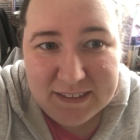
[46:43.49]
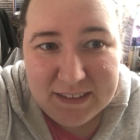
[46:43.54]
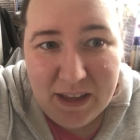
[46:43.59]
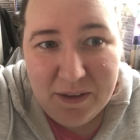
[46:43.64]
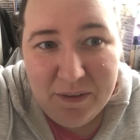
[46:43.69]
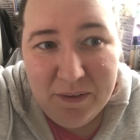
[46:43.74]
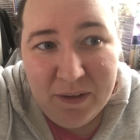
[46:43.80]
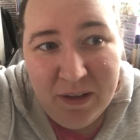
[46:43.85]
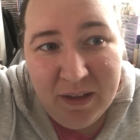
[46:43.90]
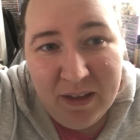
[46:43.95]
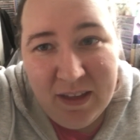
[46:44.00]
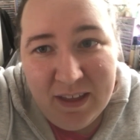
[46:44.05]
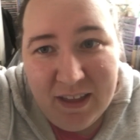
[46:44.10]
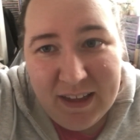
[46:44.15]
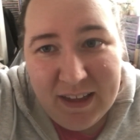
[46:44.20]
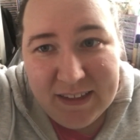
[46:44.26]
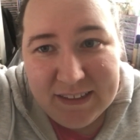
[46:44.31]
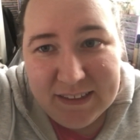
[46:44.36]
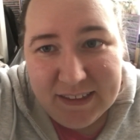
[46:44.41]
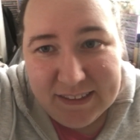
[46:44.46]
So
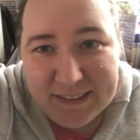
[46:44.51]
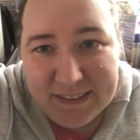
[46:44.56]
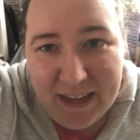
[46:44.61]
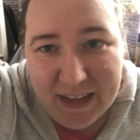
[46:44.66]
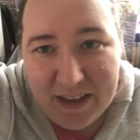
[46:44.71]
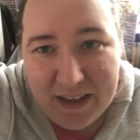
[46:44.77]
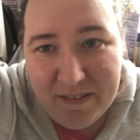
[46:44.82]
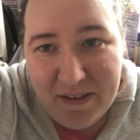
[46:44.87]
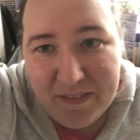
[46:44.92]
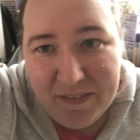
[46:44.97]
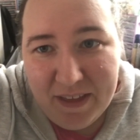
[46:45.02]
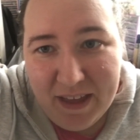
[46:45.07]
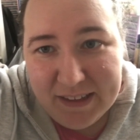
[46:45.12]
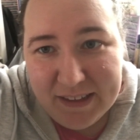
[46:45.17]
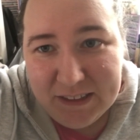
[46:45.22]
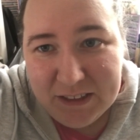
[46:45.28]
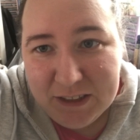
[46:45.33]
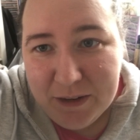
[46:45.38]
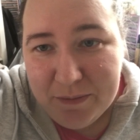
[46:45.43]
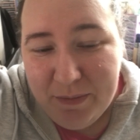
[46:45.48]
He's gone to take her around
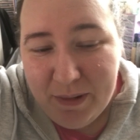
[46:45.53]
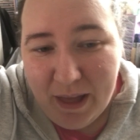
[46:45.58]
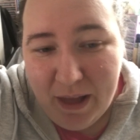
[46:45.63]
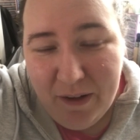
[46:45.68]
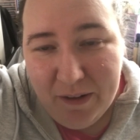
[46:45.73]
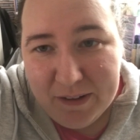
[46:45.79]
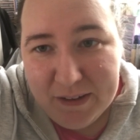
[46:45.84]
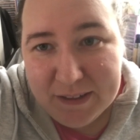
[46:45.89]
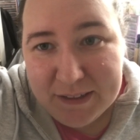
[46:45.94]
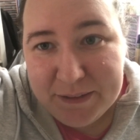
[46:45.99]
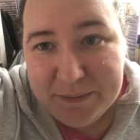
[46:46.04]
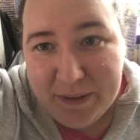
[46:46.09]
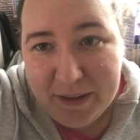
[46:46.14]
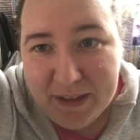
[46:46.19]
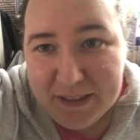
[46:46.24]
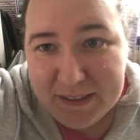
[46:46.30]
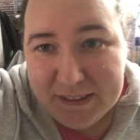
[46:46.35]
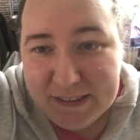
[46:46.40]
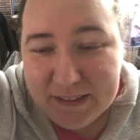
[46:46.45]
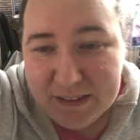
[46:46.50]
there so she can play out on a
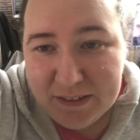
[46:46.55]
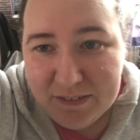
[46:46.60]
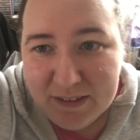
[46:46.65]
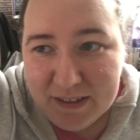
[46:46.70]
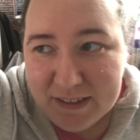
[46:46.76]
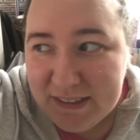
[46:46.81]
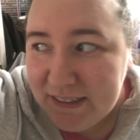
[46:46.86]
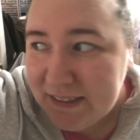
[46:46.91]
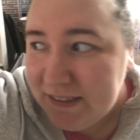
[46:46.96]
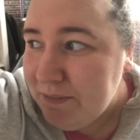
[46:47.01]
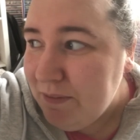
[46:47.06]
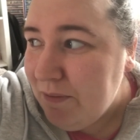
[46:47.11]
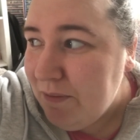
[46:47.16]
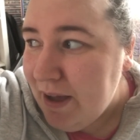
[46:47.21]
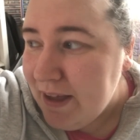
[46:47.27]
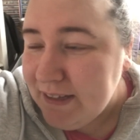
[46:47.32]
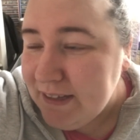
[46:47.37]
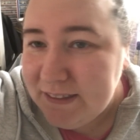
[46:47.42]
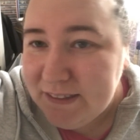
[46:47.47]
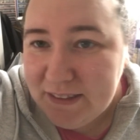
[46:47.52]
swing and stuff because it's
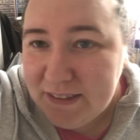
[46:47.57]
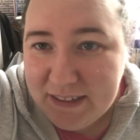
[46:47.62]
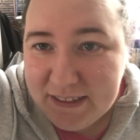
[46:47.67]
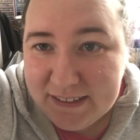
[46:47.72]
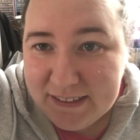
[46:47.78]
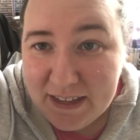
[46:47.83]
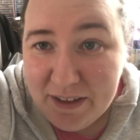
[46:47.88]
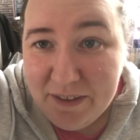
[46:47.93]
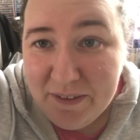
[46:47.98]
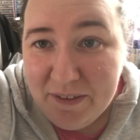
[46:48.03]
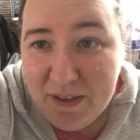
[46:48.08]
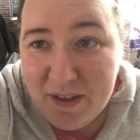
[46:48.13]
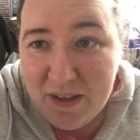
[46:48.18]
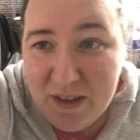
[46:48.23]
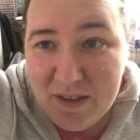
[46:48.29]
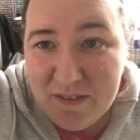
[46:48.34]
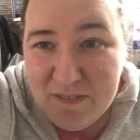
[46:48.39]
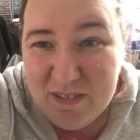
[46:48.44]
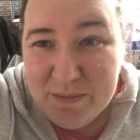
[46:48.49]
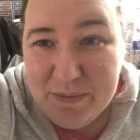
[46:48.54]
quite sunny so
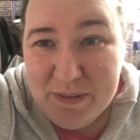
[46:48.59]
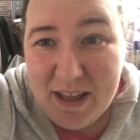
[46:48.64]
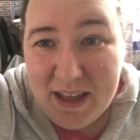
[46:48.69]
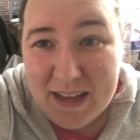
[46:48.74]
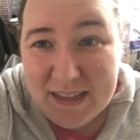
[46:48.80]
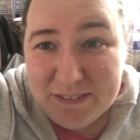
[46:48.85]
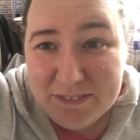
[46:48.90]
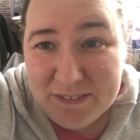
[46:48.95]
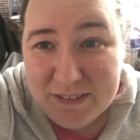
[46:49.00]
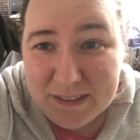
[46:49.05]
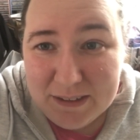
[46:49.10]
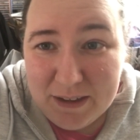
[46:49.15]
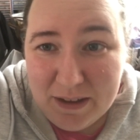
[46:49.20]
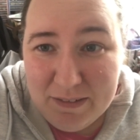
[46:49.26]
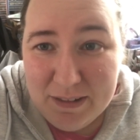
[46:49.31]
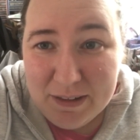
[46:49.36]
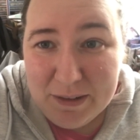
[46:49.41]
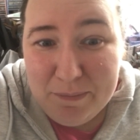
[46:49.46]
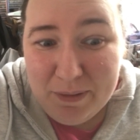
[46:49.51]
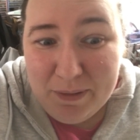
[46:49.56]
it'll be nice for her to
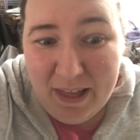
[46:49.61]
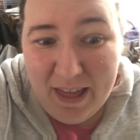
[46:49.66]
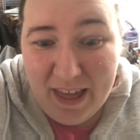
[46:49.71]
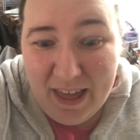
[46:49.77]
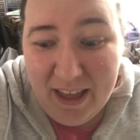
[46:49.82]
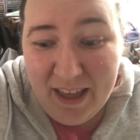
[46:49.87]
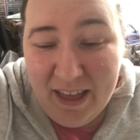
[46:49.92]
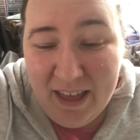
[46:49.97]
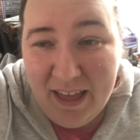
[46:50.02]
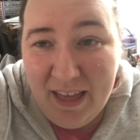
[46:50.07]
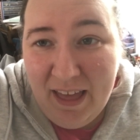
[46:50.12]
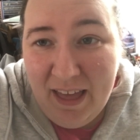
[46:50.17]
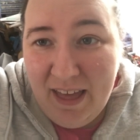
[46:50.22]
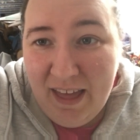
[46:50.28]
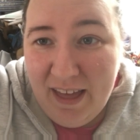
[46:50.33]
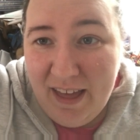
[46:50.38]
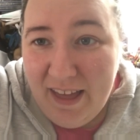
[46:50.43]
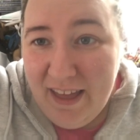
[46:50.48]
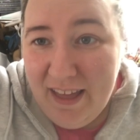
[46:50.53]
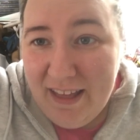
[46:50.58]
have a little play
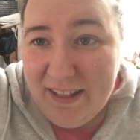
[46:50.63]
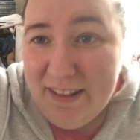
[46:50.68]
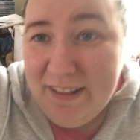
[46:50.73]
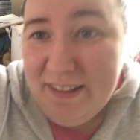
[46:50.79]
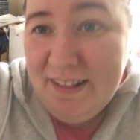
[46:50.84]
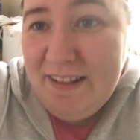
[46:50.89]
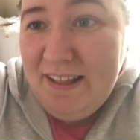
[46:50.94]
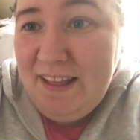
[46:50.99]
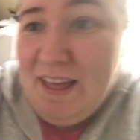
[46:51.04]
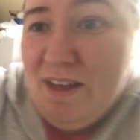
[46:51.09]
and little